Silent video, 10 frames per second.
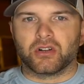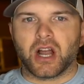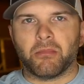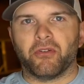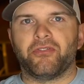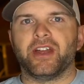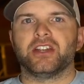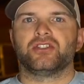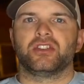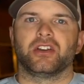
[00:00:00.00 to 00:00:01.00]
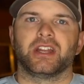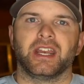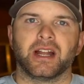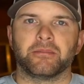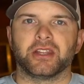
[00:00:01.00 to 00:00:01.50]
couple fish that are
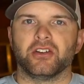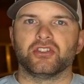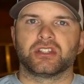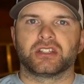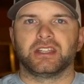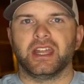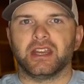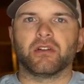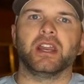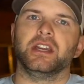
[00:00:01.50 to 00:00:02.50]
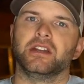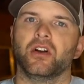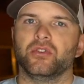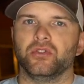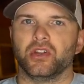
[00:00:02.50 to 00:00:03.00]
getting up there just getting ready to
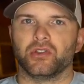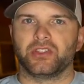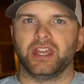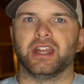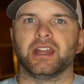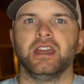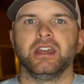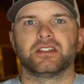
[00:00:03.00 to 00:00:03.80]
go do their thing.